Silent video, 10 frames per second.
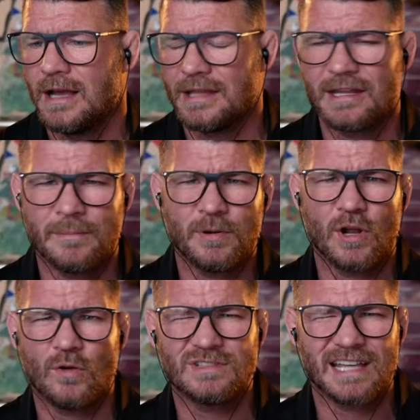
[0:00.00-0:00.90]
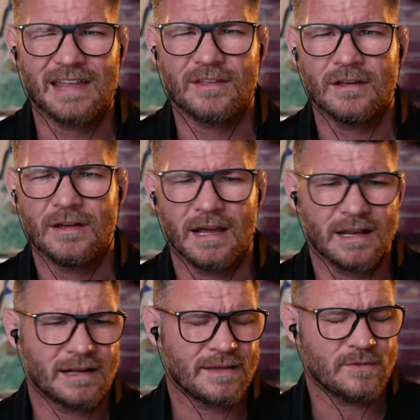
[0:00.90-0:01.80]
then I'll put it all together, and
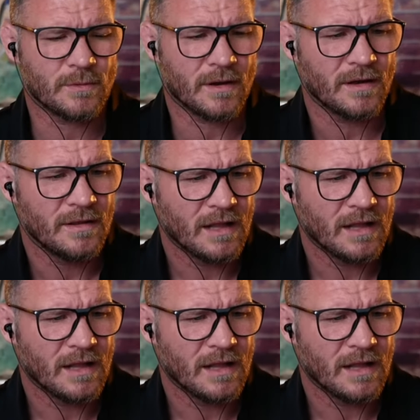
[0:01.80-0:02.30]
I'll give you a,